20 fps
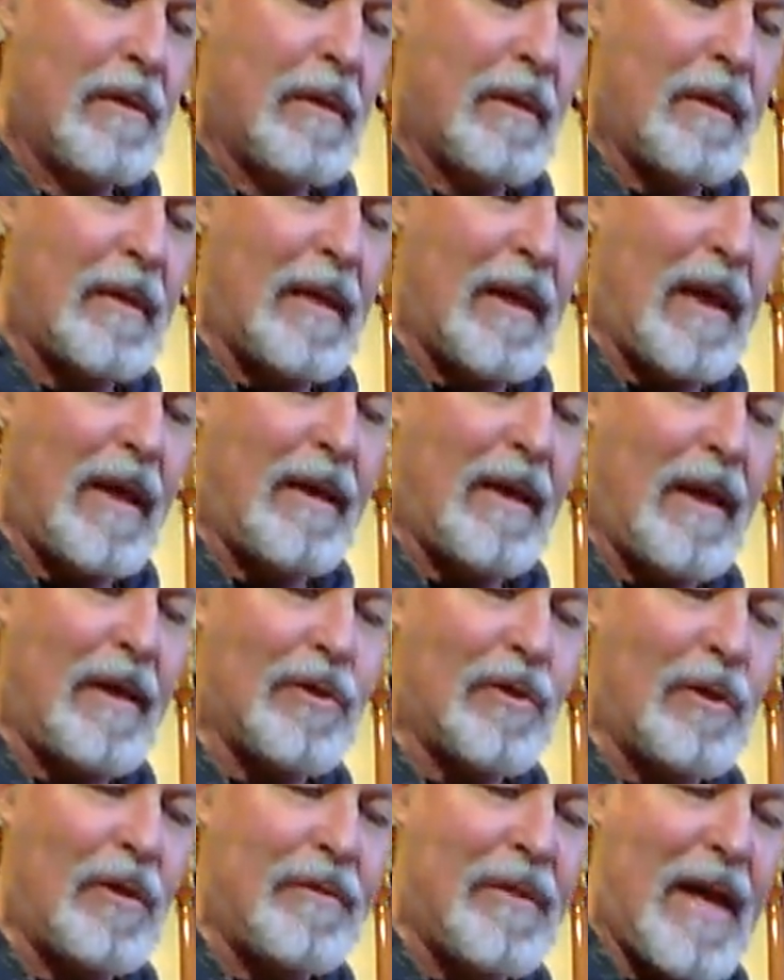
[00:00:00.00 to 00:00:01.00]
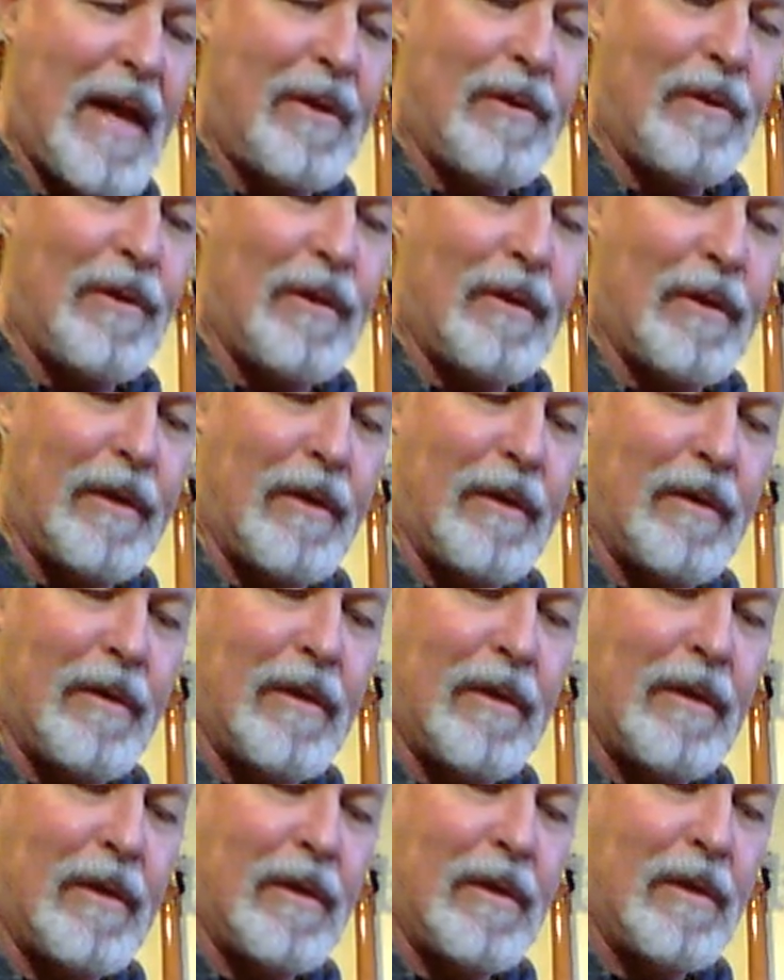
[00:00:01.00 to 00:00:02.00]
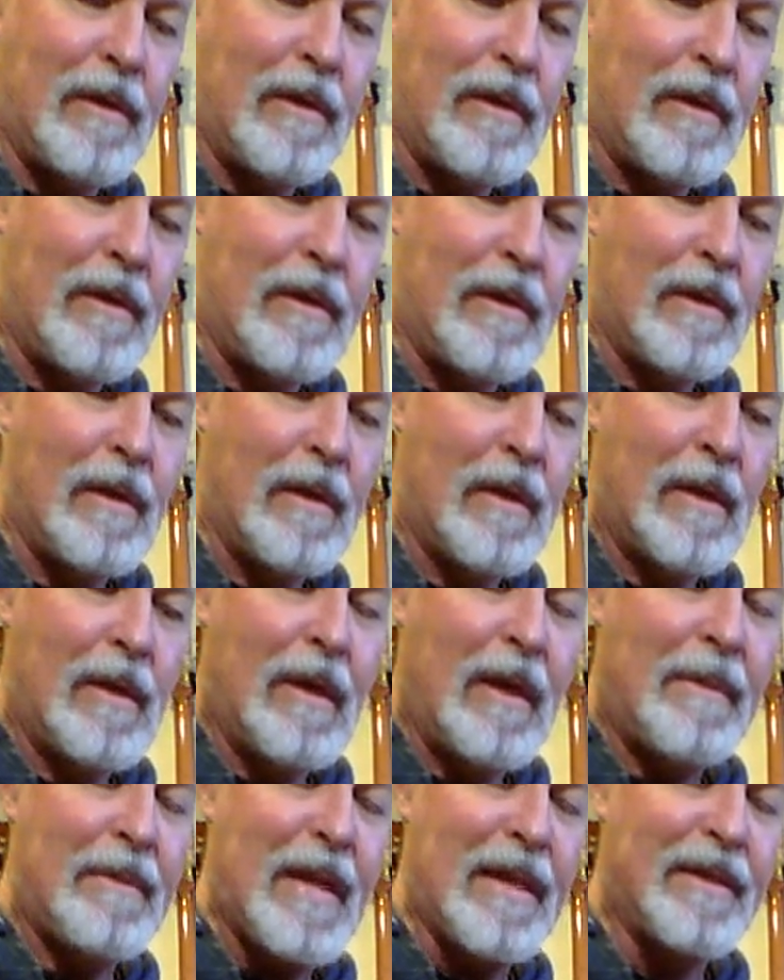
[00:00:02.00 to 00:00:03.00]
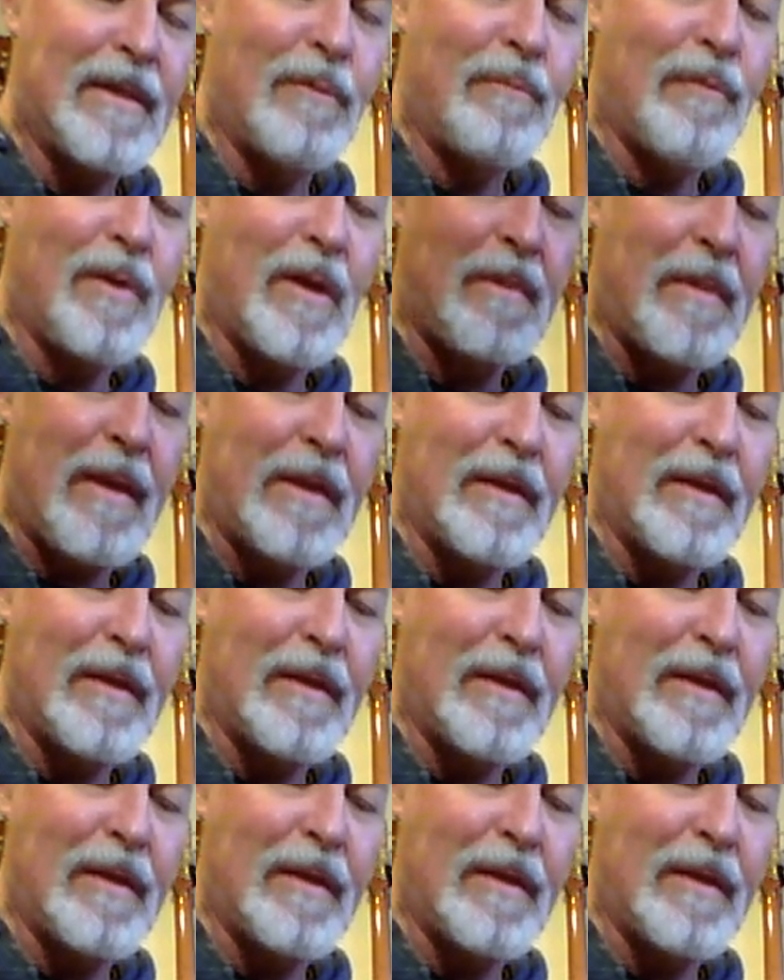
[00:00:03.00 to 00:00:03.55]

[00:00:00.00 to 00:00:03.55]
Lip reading: Okay, I showed that earlier. And that's in one of my